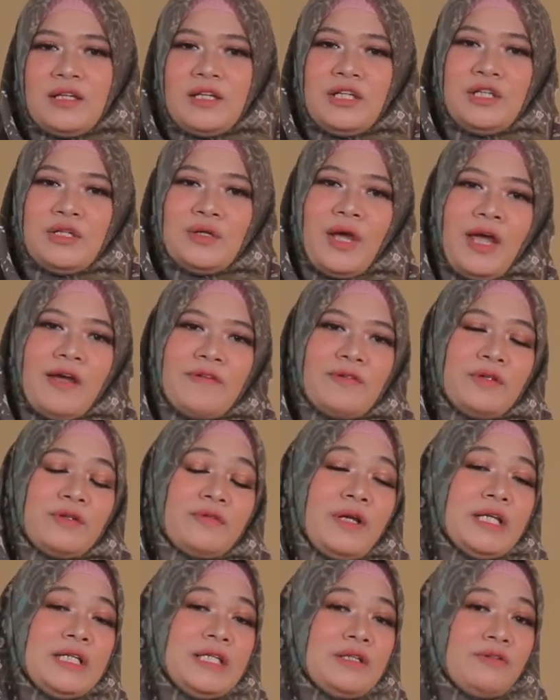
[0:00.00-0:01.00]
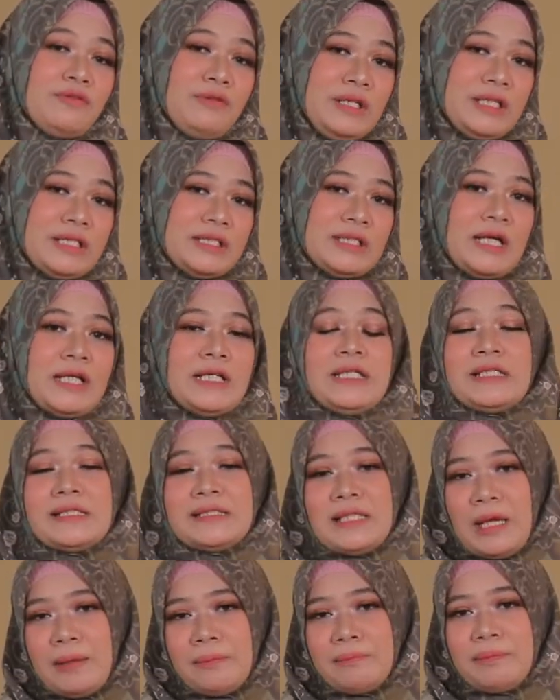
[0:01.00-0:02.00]
You have already read an
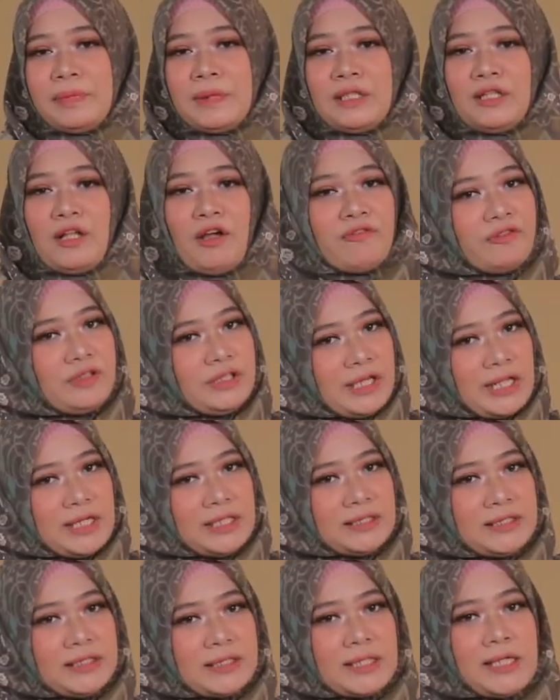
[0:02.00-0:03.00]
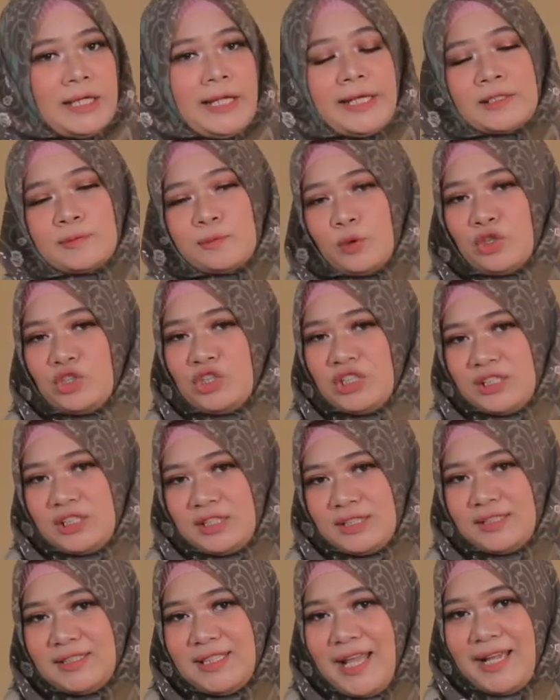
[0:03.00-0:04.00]
example of analytical
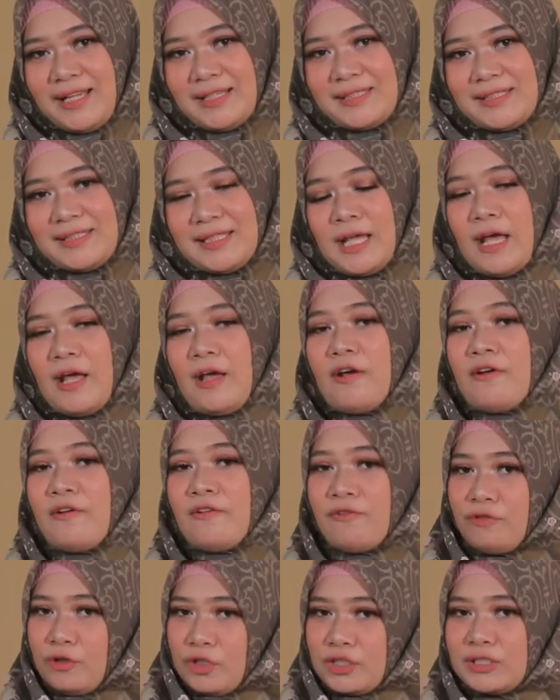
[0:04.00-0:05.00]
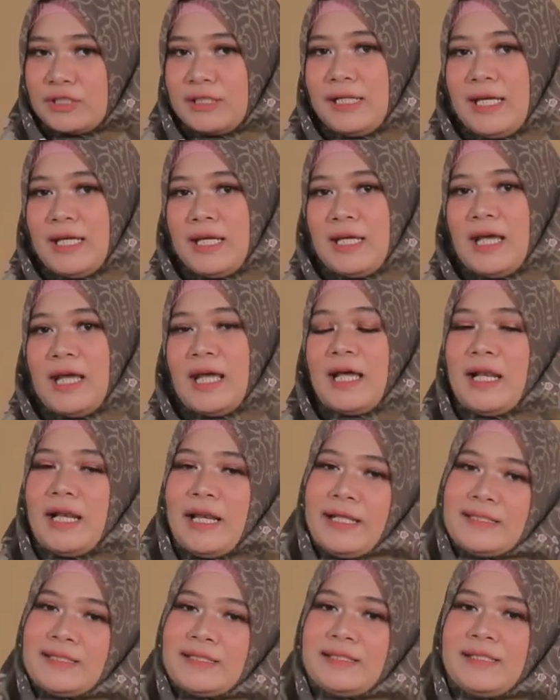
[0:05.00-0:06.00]
exposition text. Firstly,
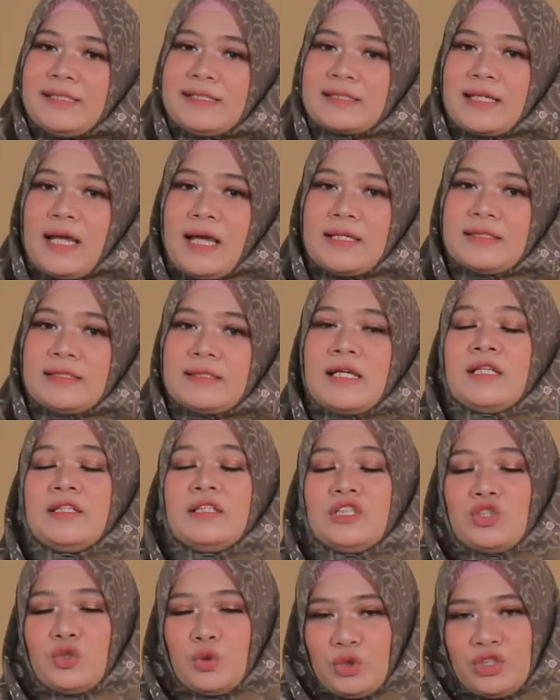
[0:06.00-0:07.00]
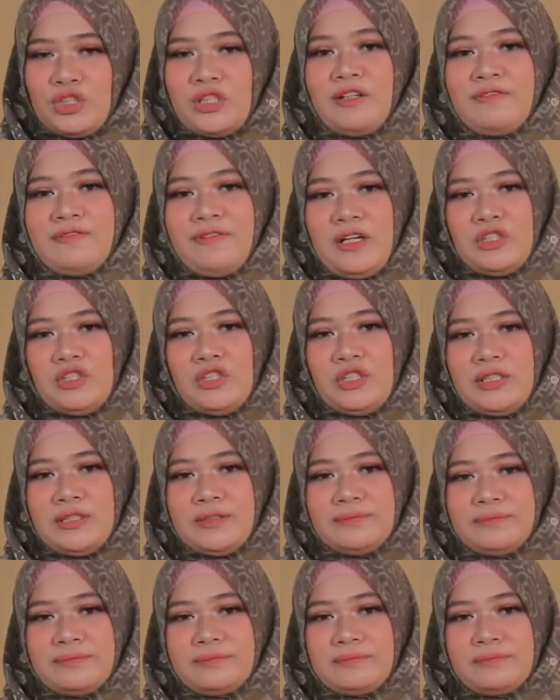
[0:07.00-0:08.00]
let's discuss the social function.
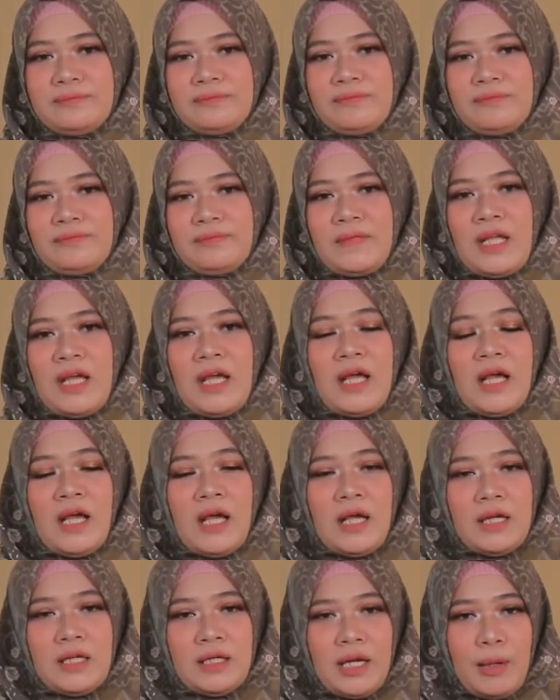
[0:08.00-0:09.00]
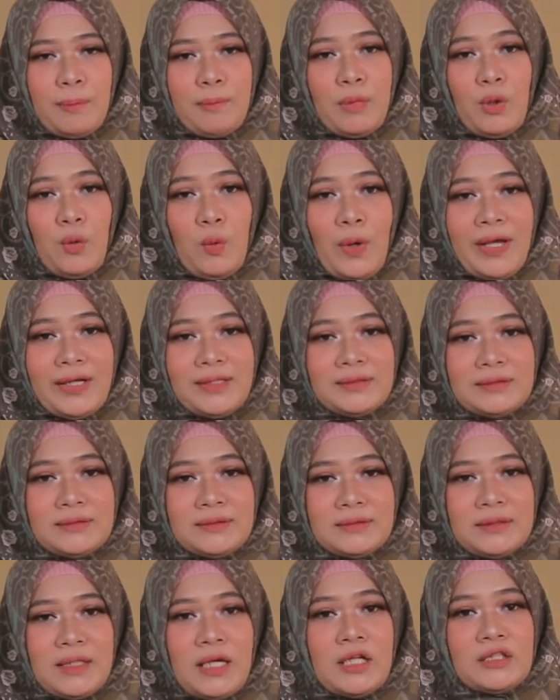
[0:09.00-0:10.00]
Number 1,
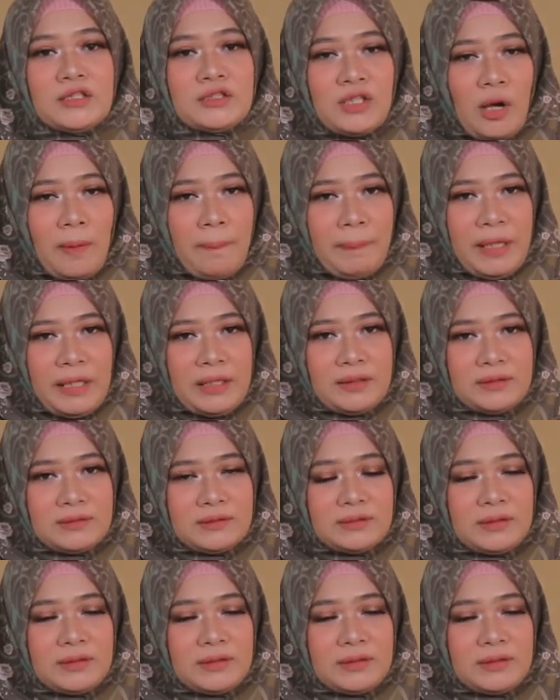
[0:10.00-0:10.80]
topic.